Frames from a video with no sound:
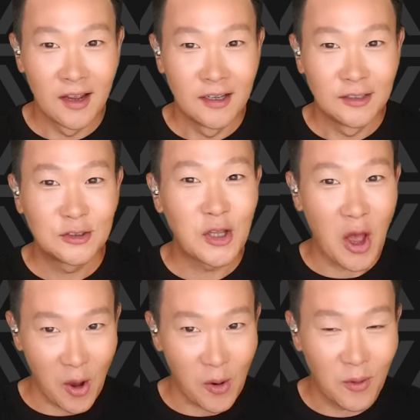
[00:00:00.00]

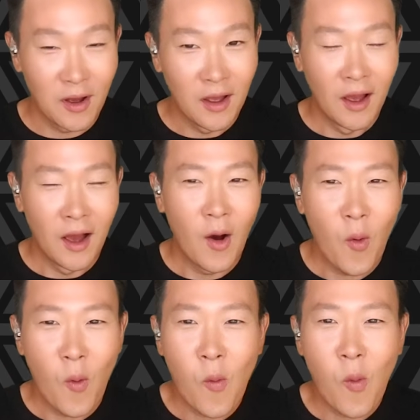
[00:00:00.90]
So,
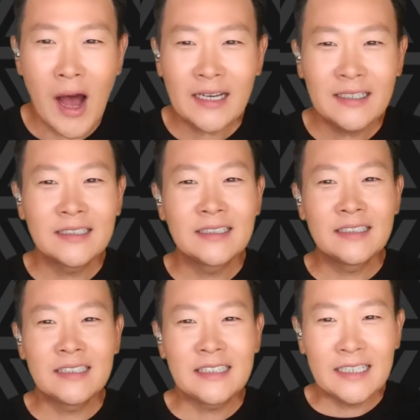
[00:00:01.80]
what
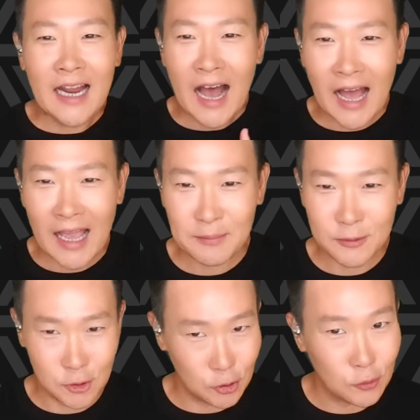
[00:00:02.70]
did
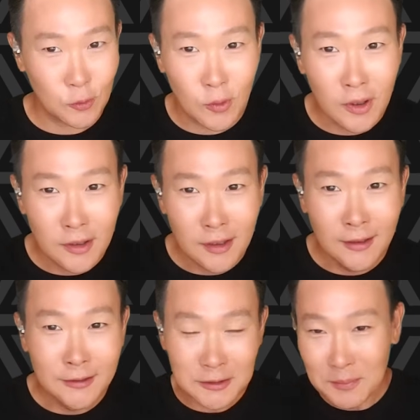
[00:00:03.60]
HYBE do
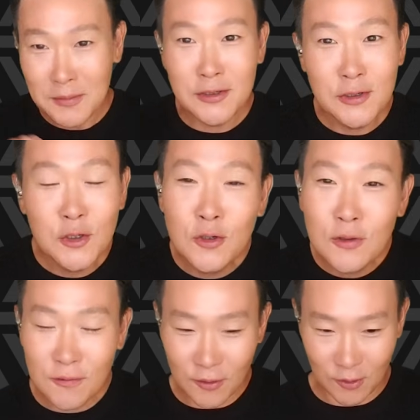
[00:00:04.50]
to
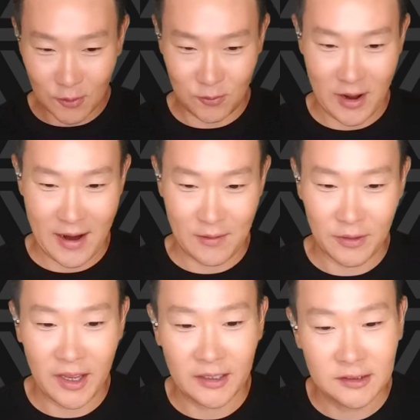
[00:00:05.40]
maneuver around
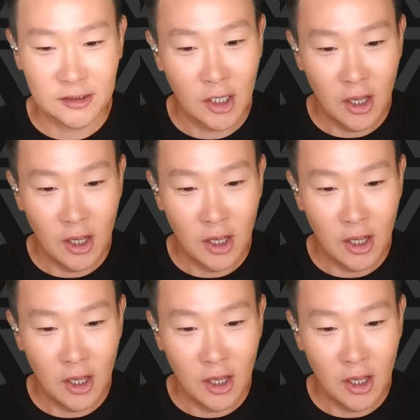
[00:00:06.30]
this?